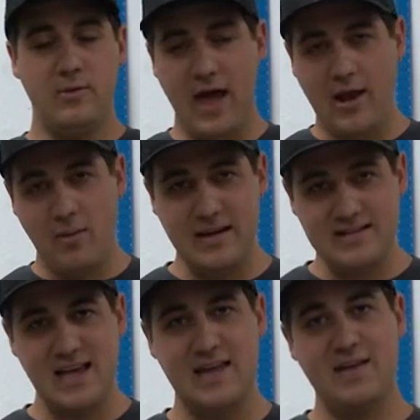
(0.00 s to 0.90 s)
with that all being
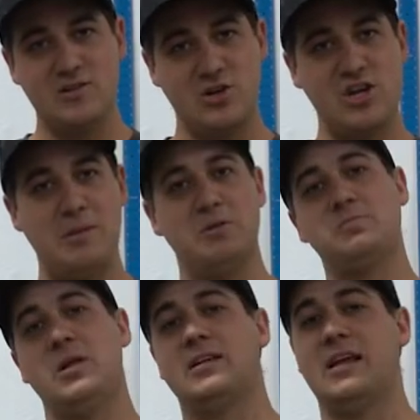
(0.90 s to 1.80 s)
said, there's our shameless
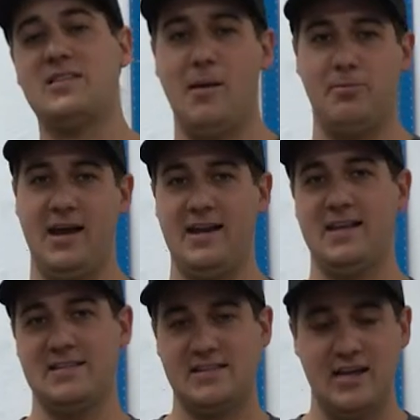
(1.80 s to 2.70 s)
plug. Let's hop right into
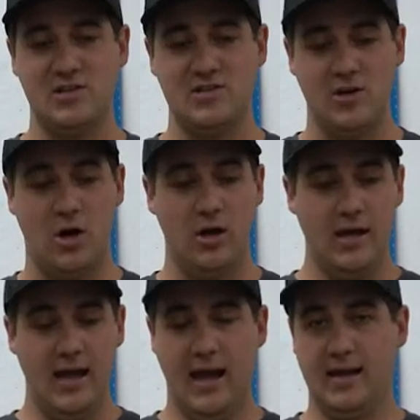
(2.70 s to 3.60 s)
this gauge install
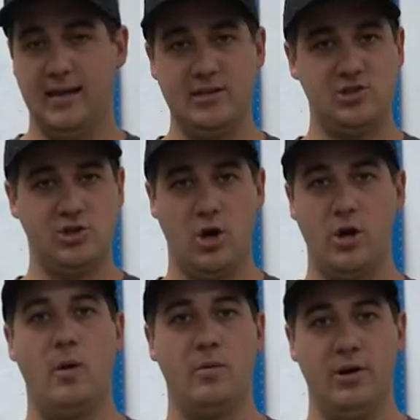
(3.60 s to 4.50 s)
and let's show you what we're